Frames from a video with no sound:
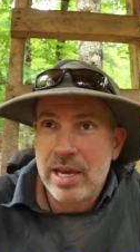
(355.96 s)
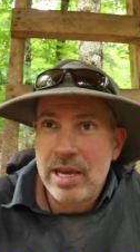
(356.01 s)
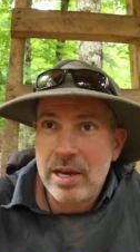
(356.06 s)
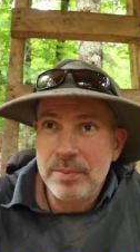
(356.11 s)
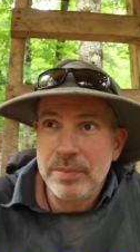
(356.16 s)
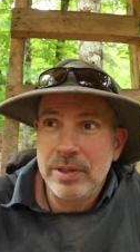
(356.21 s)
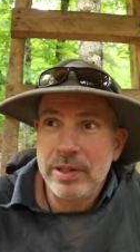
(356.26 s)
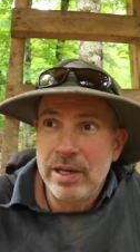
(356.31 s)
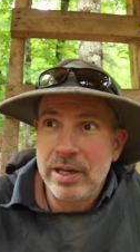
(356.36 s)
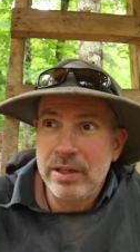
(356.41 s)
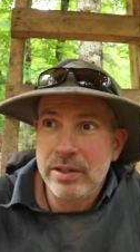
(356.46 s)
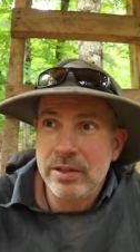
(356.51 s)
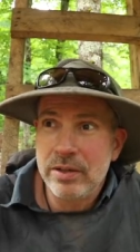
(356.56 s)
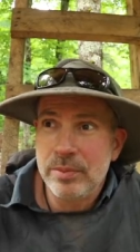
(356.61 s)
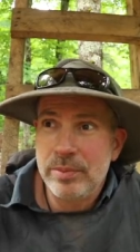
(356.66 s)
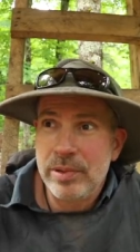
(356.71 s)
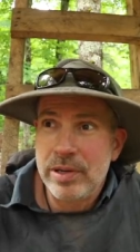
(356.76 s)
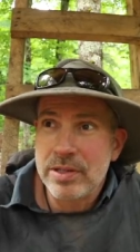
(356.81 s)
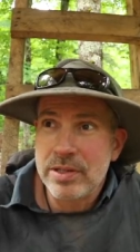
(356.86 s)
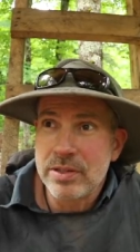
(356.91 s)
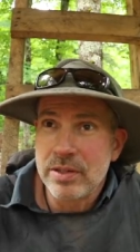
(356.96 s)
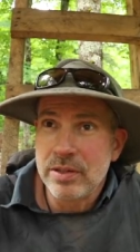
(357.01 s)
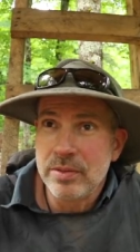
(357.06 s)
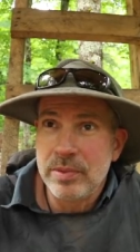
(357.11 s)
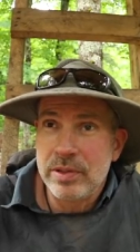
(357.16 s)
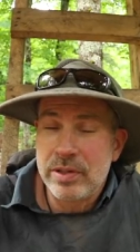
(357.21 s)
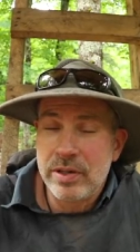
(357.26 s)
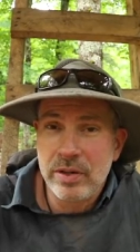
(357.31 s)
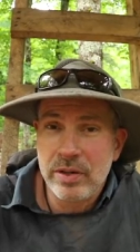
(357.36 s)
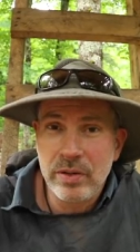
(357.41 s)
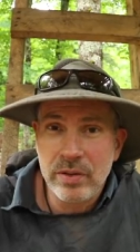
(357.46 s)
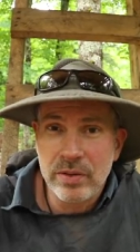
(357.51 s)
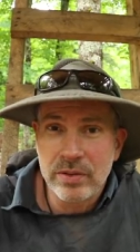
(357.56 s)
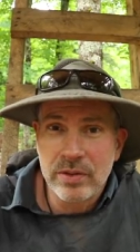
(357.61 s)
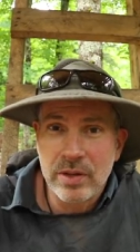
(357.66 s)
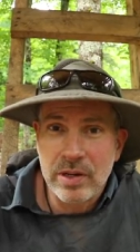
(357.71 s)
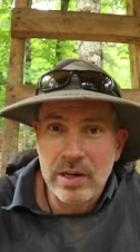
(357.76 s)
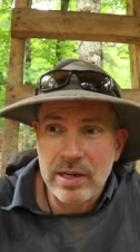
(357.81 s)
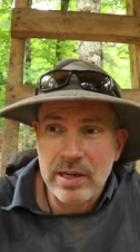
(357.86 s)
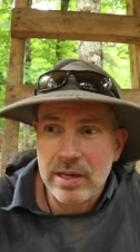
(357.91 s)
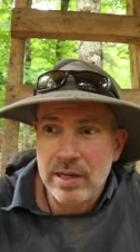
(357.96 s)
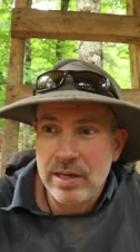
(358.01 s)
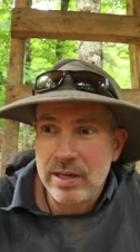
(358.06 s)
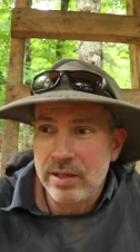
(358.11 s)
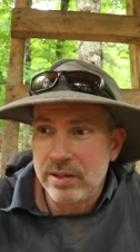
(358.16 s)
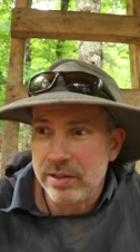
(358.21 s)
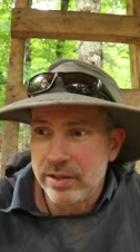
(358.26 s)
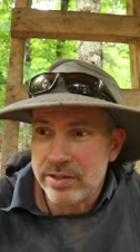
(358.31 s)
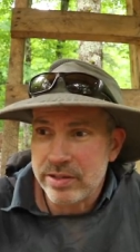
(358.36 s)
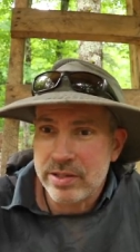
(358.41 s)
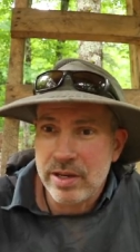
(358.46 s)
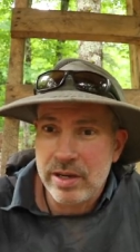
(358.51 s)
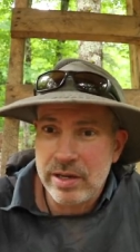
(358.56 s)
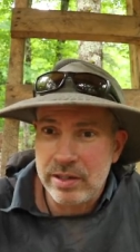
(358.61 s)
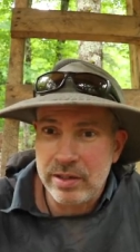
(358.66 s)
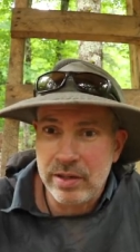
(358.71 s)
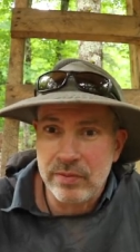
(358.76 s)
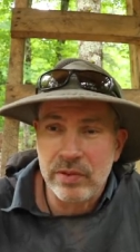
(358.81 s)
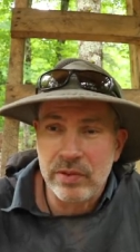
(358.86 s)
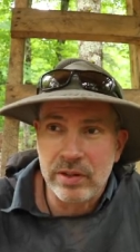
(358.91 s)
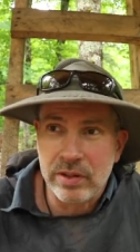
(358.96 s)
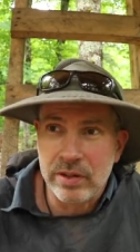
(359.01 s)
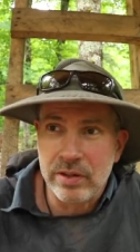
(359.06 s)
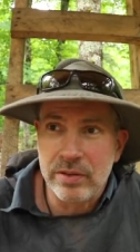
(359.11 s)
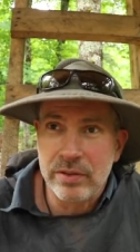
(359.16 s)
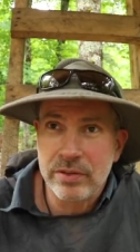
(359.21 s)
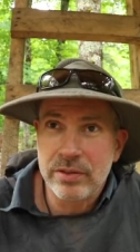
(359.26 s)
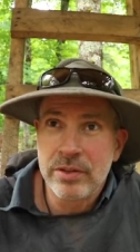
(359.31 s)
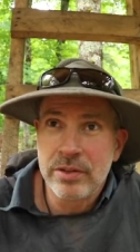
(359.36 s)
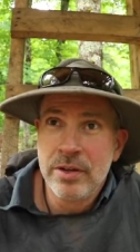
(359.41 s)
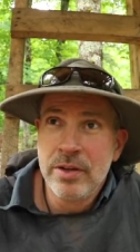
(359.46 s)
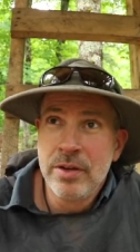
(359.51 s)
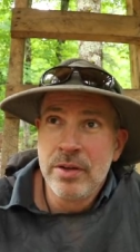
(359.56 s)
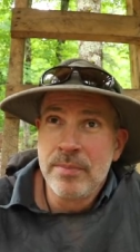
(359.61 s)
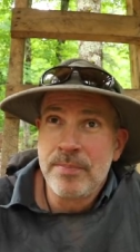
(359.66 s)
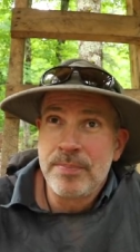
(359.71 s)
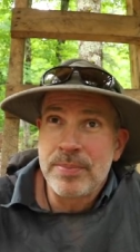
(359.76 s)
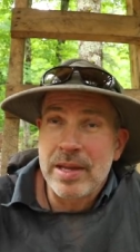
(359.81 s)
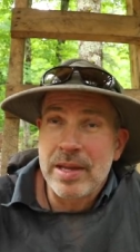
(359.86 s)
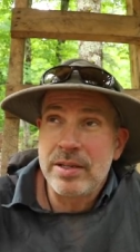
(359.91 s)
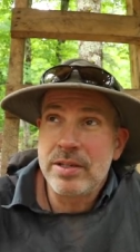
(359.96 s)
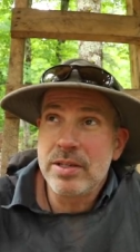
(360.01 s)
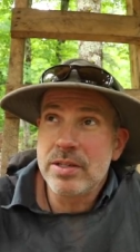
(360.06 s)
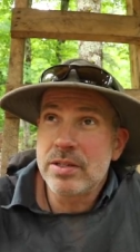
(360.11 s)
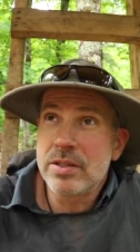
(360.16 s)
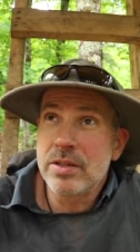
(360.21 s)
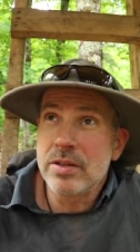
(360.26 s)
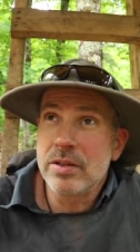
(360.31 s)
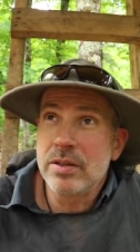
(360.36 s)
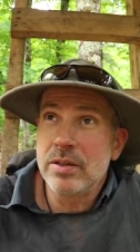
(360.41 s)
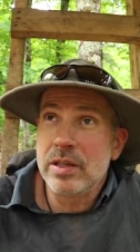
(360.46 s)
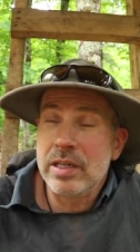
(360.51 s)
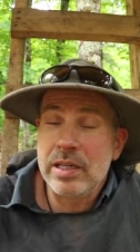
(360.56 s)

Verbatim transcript: came together based on the materials that I had and the site and everything else I just uh,